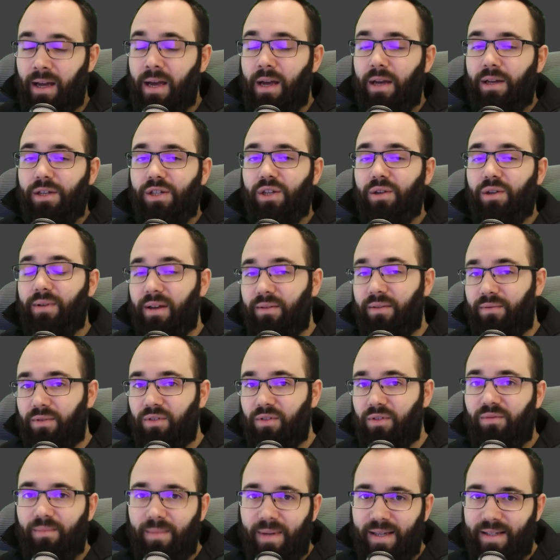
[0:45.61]
So if
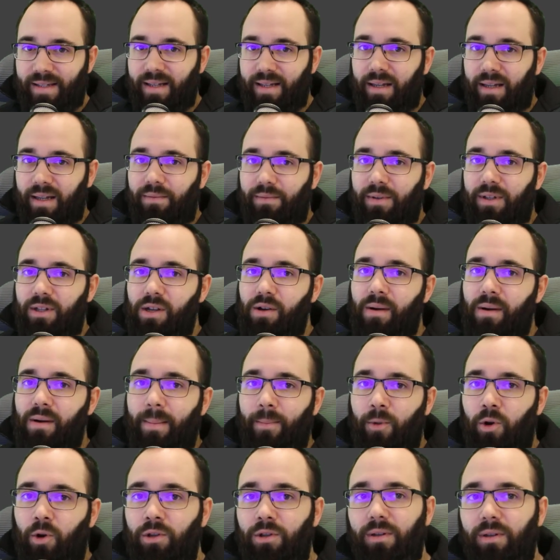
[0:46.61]
you've missed that video, I'm
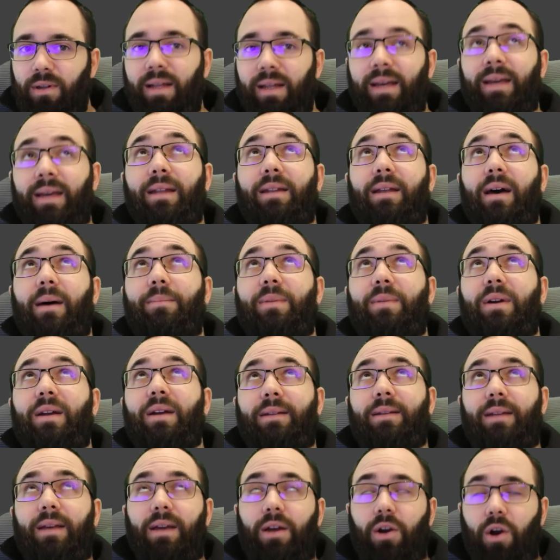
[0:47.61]
going to link it up in
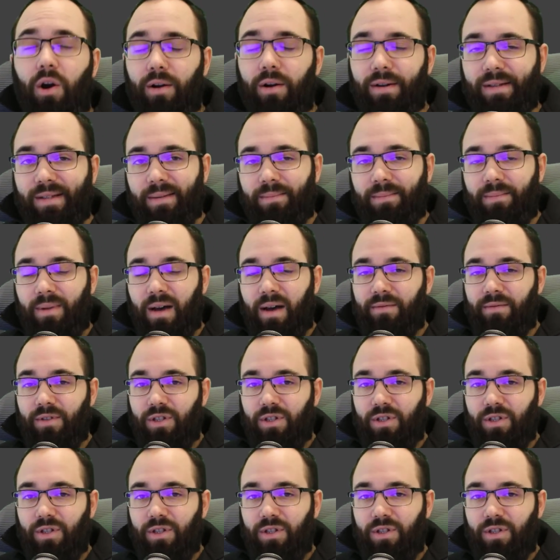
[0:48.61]
the cards above,